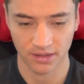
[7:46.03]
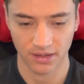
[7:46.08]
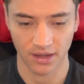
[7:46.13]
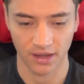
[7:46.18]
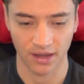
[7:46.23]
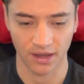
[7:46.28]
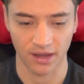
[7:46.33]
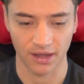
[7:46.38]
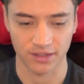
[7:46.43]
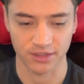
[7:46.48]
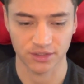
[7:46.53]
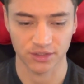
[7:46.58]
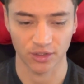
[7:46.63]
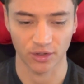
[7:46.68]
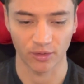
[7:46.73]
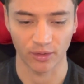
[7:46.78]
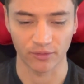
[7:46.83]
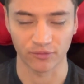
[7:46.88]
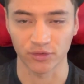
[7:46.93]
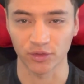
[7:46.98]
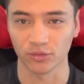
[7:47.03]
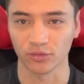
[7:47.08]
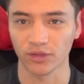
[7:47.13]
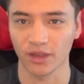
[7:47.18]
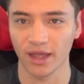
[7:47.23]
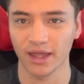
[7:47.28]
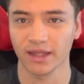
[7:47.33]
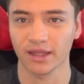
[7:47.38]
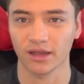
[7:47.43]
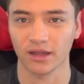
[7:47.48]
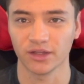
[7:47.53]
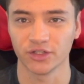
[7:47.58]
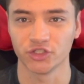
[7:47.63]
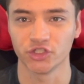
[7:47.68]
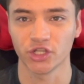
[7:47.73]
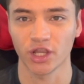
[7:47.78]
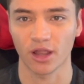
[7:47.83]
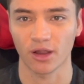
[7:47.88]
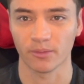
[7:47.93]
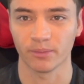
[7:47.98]
Uh, so if you like
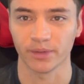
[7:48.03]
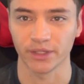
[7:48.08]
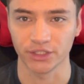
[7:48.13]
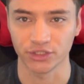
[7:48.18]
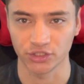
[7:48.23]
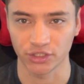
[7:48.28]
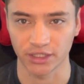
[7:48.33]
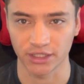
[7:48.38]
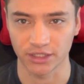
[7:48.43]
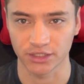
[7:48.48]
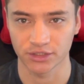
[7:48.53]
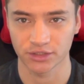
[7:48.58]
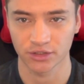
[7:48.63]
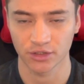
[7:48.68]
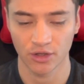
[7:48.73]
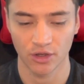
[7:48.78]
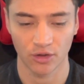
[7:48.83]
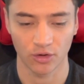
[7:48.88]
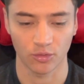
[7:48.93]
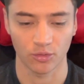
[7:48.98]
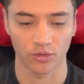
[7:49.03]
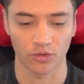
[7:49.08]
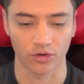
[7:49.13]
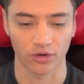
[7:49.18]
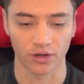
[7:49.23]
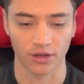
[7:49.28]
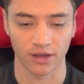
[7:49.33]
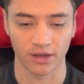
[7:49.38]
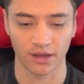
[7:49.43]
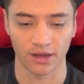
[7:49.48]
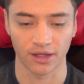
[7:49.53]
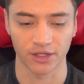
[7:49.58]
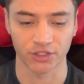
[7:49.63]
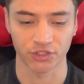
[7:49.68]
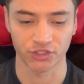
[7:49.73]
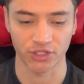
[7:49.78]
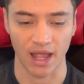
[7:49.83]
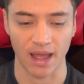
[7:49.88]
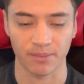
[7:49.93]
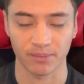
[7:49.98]
JRPGs or uh,
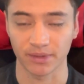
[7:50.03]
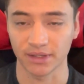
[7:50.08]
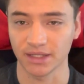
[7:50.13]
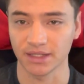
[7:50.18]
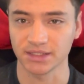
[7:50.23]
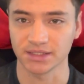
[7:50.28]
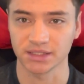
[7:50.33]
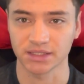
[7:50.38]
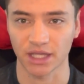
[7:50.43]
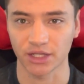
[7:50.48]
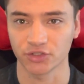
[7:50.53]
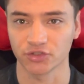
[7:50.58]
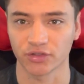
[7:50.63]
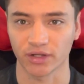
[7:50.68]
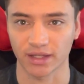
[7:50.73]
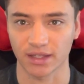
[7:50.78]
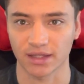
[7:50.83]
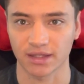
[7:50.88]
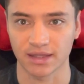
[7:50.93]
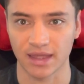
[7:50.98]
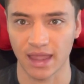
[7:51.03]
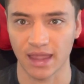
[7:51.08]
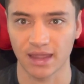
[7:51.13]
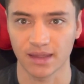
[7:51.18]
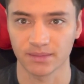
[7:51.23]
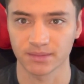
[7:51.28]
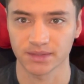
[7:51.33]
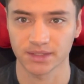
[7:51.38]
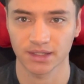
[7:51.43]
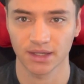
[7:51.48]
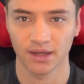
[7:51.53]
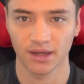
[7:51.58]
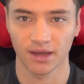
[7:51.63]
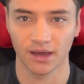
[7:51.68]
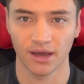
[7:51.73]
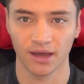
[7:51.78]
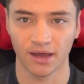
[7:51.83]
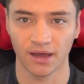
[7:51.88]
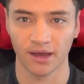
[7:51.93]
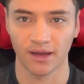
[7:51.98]
Japanese-centric games,
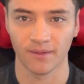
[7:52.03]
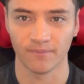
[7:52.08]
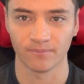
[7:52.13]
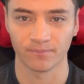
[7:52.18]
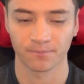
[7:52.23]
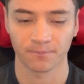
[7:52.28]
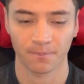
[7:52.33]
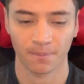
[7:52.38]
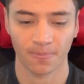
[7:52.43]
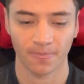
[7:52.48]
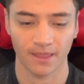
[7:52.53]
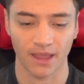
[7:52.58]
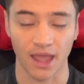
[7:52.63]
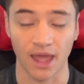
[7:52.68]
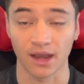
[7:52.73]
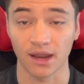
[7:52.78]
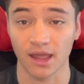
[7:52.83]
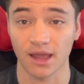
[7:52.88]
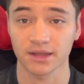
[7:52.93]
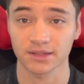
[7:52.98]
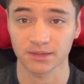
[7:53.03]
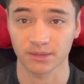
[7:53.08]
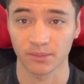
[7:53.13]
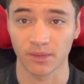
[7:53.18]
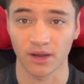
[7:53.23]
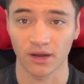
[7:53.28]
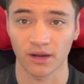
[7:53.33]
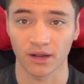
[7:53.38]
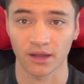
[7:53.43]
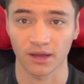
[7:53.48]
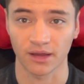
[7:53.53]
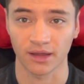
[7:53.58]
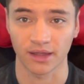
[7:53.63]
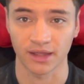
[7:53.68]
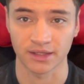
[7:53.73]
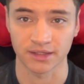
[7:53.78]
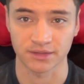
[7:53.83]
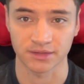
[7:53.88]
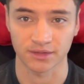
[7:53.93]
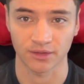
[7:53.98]
um, NIS America
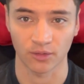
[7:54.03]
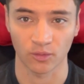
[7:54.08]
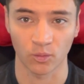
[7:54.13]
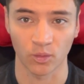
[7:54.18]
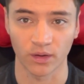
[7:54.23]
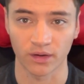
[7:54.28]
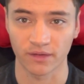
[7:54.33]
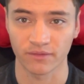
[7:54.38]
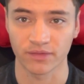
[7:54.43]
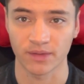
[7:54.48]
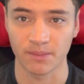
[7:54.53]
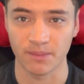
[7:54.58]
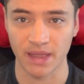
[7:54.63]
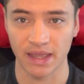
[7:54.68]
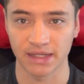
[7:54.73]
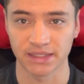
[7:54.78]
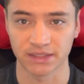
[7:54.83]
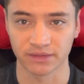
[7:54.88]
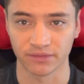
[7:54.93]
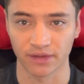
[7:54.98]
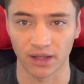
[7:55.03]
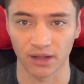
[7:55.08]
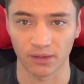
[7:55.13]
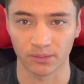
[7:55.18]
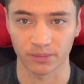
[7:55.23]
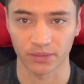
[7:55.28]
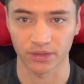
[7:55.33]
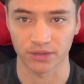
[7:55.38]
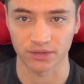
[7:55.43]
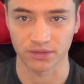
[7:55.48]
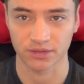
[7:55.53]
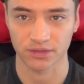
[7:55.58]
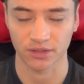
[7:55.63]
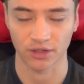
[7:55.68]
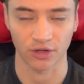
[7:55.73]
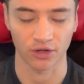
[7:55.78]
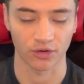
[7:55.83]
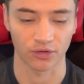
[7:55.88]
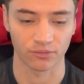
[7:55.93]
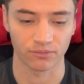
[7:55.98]
is one of the main developers
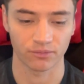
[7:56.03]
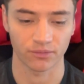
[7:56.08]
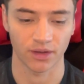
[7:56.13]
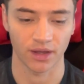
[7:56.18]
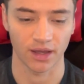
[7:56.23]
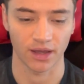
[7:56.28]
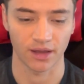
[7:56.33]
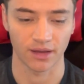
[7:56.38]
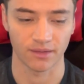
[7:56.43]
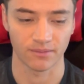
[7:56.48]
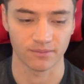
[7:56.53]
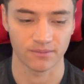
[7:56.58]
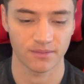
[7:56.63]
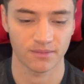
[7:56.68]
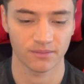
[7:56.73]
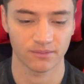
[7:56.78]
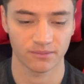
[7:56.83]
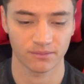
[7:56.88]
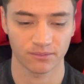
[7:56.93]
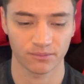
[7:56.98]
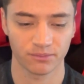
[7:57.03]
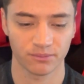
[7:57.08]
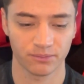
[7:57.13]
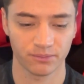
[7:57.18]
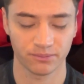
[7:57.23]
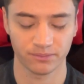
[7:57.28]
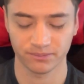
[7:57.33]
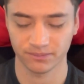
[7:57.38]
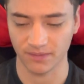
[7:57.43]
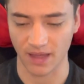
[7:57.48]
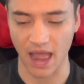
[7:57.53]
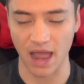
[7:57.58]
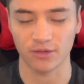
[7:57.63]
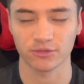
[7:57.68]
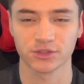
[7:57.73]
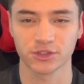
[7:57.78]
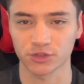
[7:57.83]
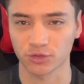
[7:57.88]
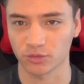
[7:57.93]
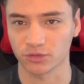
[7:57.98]
or um,
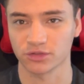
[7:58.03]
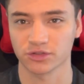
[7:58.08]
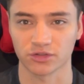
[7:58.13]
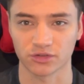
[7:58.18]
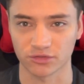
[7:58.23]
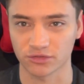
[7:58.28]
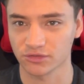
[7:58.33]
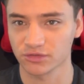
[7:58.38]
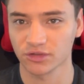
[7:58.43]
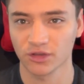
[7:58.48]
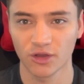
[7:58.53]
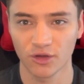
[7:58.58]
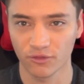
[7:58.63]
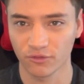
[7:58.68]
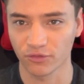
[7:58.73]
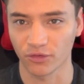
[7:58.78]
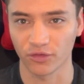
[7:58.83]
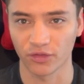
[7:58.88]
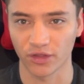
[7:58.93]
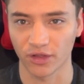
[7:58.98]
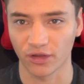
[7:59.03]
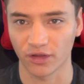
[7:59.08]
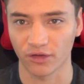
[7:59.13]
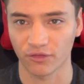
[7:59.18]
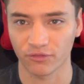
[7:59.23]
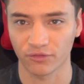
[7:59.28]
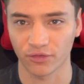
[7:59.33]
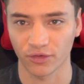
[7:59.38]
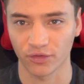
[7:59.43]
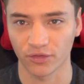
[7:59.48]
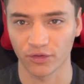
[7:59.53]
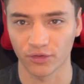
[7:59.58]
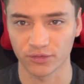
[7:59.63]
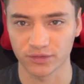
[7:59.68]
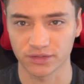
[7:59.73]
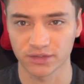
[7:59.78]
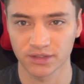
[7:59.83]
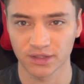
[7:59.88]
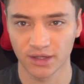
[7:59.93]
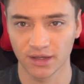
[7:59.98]
outsourcers for the for
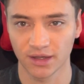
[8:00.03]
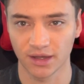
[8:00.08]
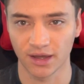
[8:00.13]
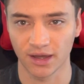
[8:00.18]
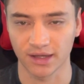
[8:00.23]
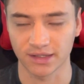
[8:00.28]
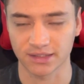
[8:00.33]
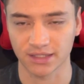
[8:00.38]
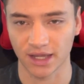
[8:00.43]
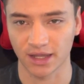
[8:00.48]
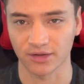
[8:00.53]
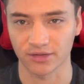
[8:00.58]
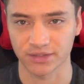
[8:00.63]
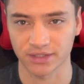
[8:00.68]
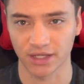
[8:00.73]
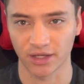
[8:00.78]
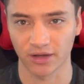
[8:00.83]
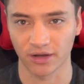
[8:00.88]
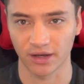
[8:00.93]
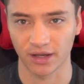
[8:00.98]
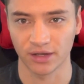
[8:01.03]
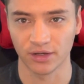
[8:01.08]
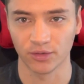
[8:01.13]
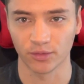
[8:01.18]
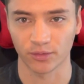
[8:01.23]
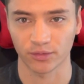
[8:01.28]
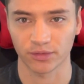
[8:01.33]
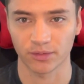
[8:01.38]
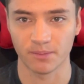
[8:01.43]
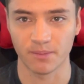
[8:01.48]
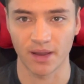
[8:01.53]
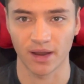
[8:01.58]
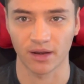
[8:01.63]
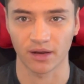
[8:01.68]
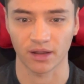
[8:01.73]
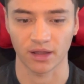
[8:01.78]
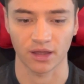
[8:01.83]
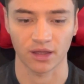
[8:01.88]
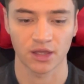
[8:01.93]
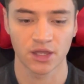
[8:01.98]
those uh, titles here in North
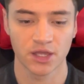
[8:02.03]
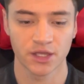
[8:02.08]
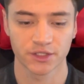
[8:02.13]
America.